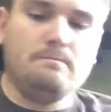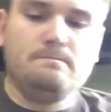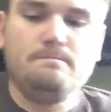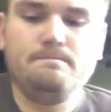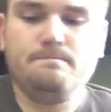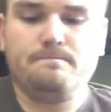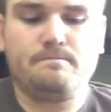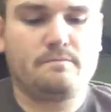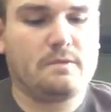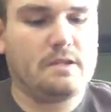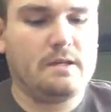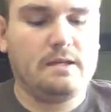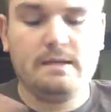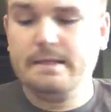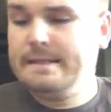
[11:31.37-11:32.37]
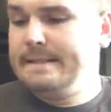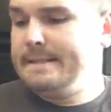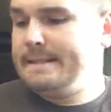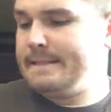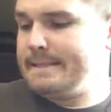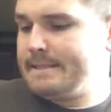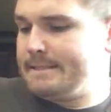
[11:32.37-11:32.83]

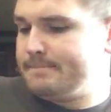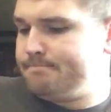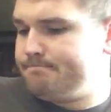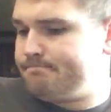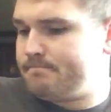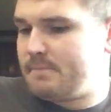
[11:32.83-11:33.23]
um,